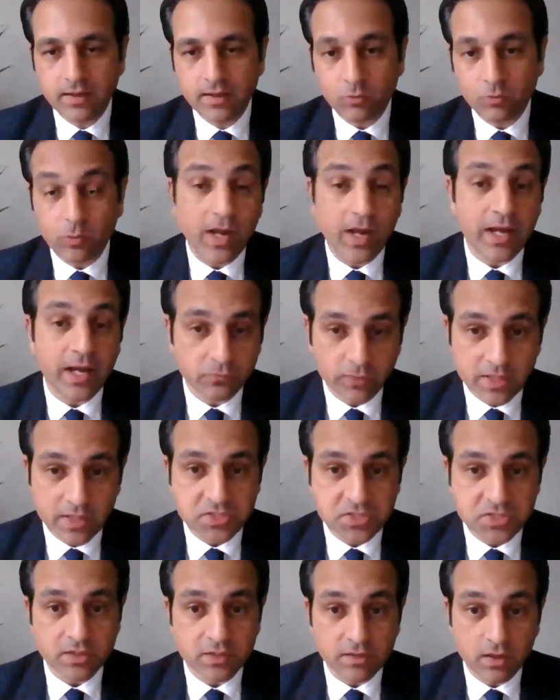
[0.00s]
wine
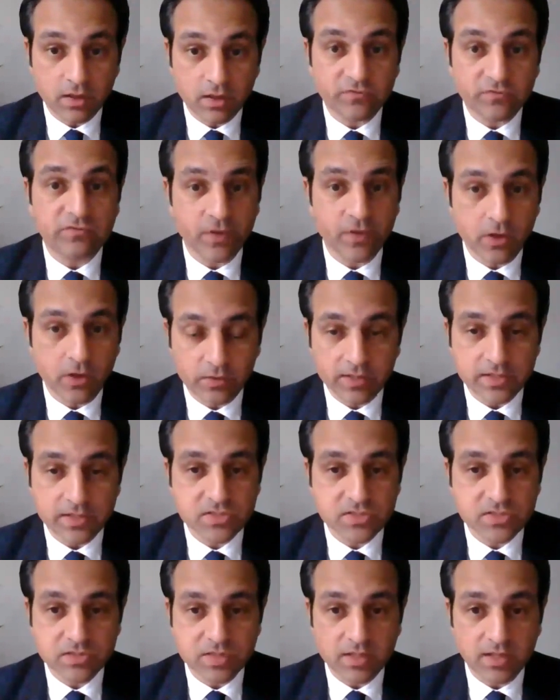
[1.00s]
region of
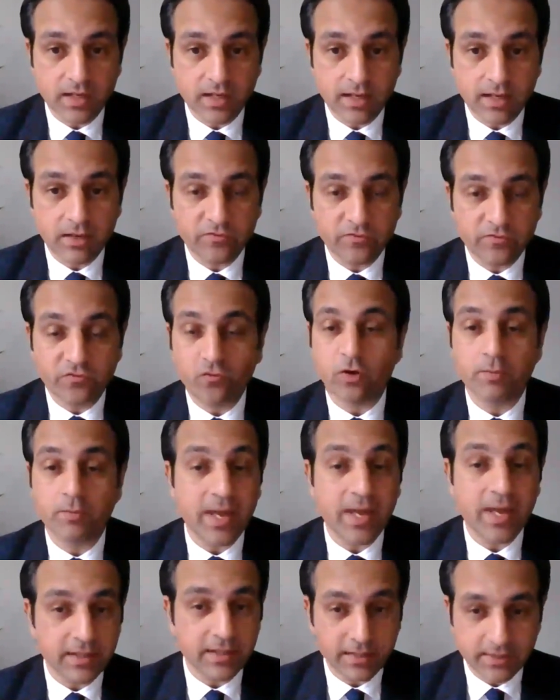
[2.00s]
focus for
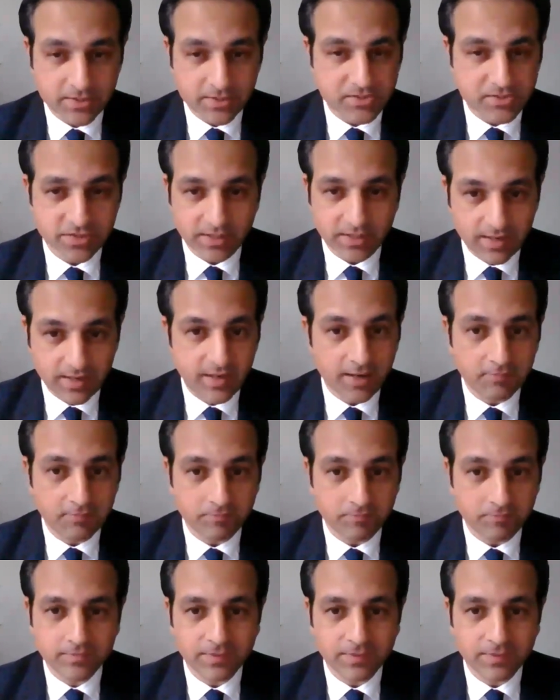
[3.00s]
many years to come.